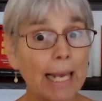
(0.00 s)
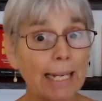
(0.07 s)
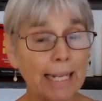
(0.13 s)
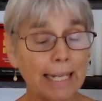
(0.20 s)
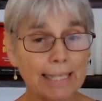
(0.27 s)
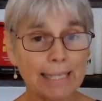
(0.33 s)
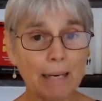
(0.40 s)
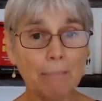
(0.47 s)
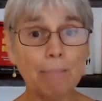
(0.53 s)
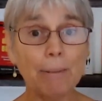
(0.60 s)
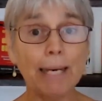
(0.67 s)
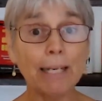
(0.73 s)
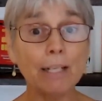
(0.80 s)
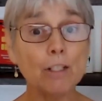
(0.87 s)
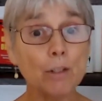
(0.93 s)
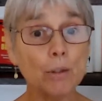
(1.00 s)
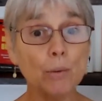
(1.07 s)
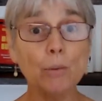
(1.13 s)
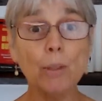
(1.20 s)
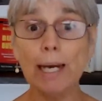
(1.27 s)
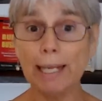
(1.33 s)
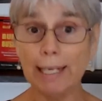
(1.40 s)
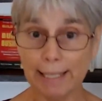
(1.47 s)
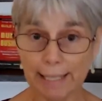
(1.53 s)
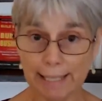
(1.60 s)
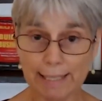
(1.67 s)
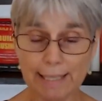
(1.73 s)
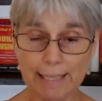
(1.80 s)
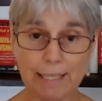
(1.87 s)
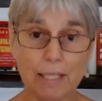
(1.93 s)
Let's come back to a
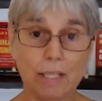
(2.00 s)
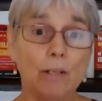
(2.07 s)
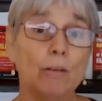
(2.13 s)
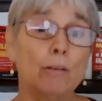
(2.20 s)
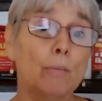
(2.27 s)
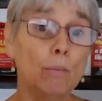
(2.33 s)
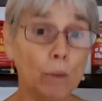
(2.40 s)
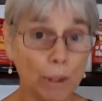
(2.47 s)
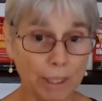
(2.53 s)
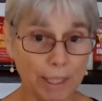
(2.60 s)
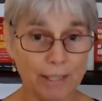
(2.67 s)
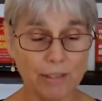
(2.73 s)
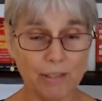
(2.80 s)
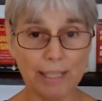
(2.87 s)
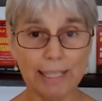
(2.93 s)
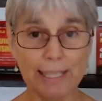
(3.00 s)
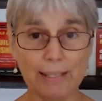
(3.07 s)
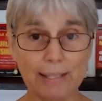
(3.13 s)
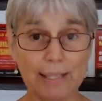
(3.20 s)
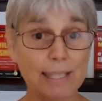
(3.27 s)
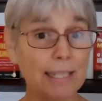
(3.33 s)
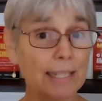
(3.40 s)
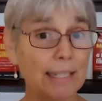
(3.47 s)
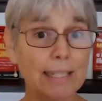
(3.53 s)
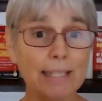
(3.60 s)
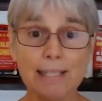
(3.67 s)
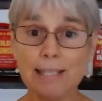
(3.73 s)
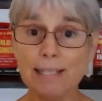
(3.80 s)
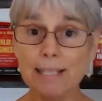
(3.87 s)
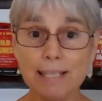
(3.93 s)
list. What is a list? A
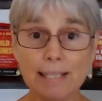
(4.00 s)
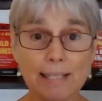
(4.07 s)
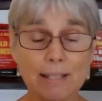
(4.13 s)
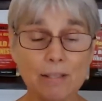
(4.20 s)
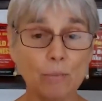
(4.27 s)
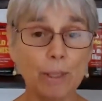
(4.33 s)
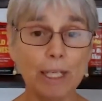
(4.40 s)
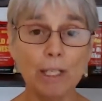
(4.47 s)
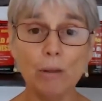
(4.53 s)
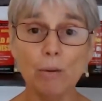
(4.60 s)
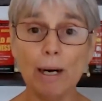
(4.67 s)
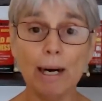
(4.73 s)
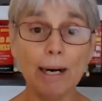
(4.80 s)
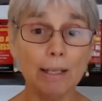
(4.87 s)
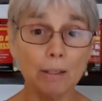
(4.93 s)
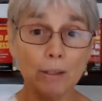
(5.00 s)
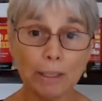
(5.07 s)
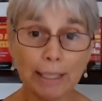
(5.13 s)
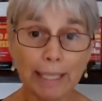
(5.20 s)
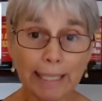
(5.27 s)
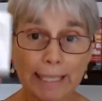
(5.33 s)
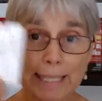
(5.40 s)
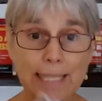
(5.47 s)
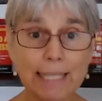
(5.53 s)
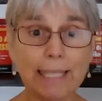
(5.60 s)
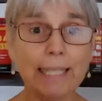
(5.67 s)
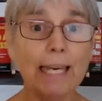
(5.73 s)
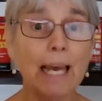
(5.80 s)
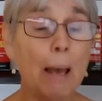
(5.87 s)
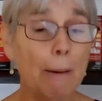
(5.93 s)
list is when you are
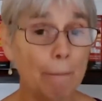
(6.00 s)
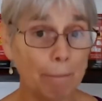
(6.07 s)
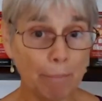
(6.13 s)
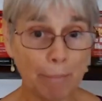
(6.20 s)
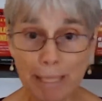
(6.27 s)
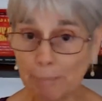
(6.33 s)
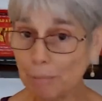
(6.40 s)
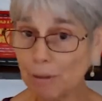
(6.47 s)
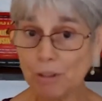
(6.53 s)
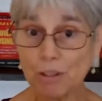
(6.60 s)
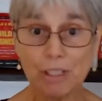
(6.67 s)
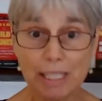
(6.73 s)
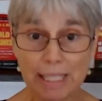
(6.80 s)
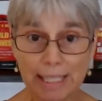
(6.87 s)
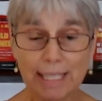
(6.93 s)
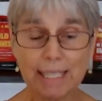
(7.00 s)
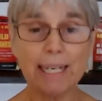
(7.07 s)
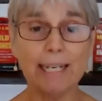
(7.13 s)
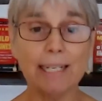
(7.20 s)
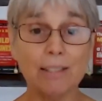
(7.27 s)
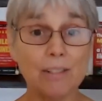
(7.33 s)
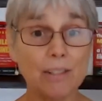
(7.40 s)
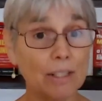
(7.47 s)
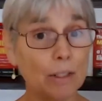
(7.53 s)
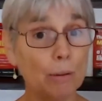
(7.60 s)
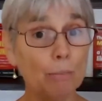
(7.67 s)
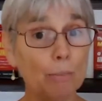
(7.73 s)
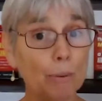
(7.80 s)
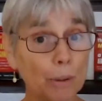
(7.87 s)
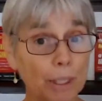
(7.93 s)
collecting people's details and you're
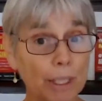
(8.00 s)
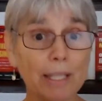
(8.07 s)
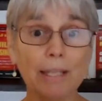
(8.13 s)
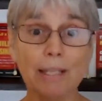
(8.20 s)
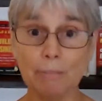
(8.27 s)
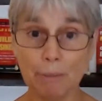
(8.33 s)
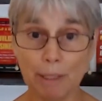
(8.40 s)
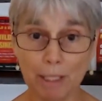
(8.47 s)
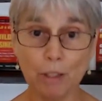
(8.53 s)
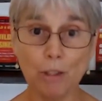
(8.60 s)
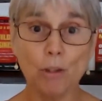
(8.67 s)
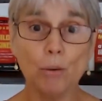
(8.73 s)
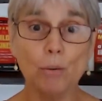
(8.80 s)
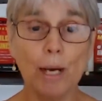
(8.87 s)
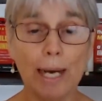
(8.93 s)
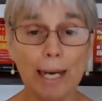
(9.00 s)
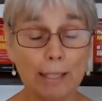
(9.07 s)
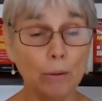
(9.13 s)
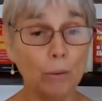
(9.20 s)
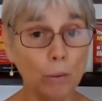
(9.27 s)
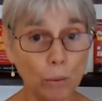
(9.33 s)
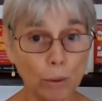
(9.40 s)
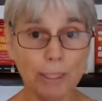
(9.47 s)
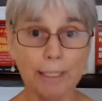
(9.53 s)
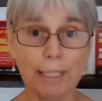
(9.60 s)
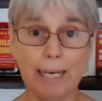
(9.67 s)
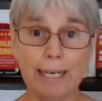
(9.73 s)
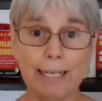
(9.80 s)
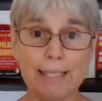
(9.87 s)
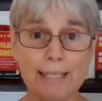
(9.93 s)
putting them into an
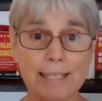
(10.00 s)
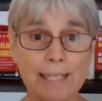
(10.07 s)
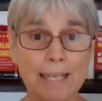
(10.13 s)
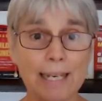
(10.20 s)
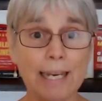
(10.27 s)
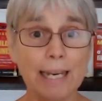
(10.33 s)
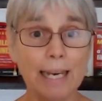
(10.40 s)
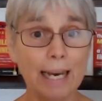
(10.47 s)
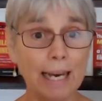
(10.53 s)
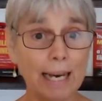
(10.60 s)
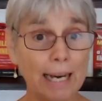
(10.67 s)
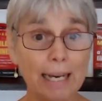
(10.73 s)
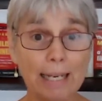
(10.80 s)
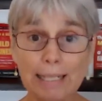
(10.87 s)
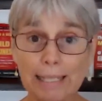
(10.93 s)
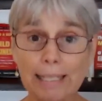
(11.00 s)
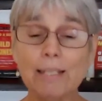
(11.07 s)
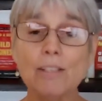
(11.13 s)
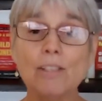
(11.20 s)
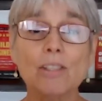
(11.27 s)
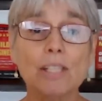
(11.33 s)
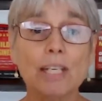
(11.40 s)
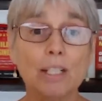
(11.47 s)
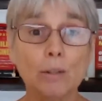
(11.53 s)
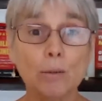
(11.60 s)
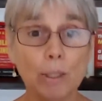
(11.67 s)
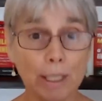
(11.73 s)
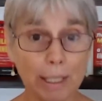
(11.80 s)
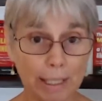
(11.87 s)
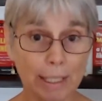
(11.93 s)
organized list that you
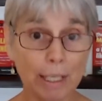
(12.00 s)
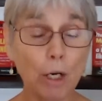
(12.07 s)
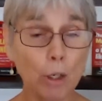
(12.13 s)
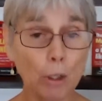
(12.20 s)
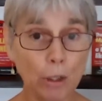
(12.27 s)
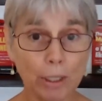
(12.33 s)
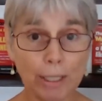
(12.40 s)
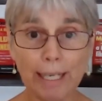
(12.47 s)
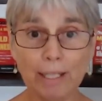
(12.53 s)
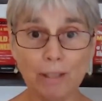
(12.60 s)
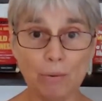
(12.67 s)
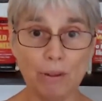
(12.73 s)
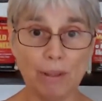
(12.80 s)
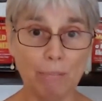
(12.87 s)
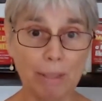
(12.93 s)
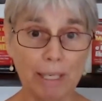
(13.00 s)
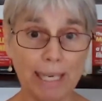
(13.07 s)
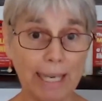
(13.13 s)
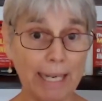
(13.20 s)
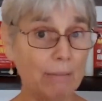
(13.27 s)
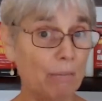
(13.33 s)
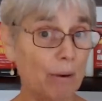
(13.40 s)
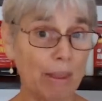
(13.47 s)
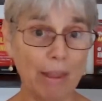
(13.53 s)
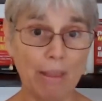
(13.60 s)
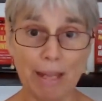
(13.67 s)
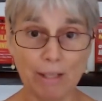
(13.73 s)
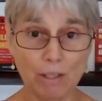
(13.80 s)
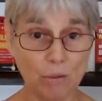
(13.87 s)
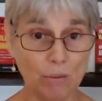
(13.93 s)
can connect with them again, whether
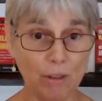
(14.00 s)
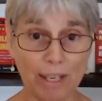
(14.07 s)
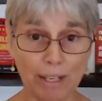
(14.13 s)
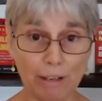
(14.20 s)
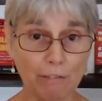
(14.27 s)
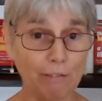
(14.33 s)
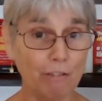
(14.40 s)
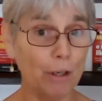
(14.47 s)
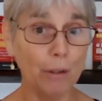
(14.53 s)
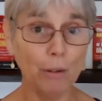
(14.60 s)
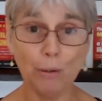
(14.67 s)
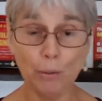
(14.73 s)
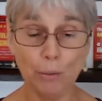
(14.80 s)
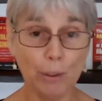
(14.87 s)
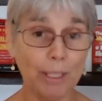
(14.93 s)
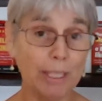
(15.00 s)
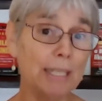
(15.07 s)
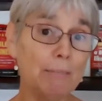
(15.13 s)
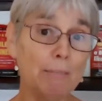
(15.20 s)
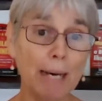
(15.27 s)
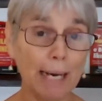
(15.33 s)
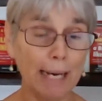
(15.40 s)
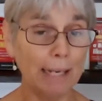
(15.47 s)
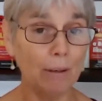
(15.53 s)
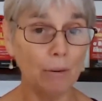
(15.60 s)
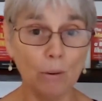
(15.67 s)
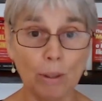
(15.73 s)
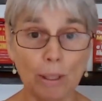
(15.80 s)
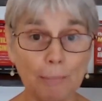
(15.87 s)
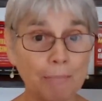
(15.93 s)
that's via phone or email
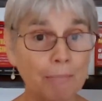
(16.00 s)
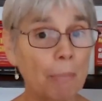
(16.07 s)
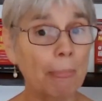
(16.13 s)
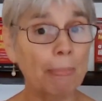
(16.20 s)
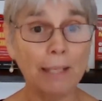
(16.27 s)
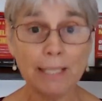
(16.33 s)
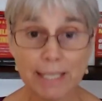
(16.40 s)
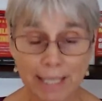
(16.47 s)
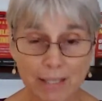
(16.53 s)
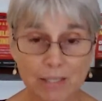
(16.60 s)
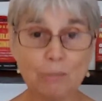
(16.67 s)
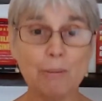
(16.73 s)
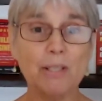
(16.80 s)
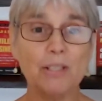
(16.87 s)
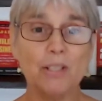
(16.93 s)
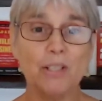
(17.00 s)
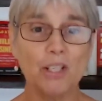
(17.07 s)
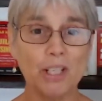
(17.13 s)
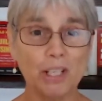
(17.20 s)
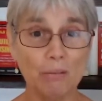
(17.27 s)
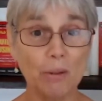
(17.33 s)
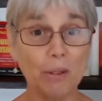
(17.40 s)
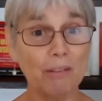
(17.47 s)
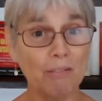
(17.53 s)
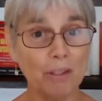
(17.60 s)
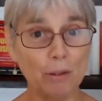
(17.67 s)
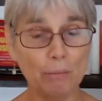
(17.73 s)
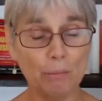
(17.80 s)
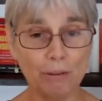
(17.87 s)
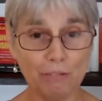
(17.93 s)
or text messaging, whatever
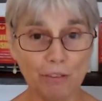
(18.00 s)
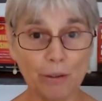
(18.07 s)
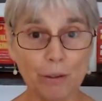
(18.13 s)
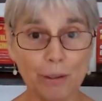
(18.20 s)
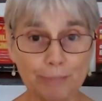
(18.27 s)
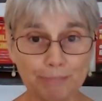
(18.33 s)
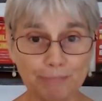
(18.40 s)
you prefer.